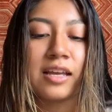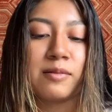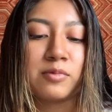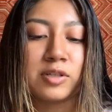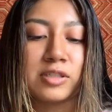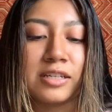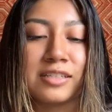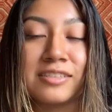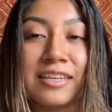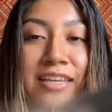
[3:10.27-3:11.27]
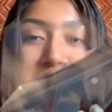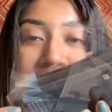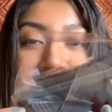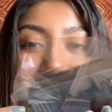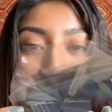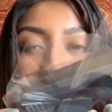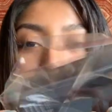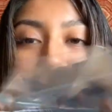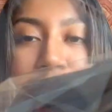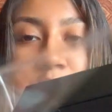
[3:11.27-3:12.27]
I'm really excited to get it. So
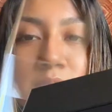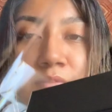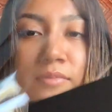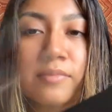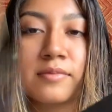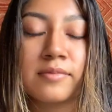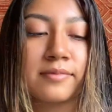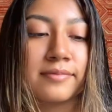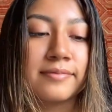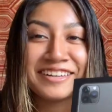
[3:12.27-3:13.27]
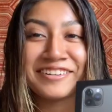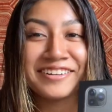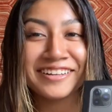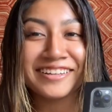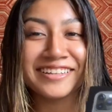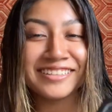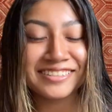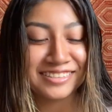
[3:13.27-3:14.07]
here it is.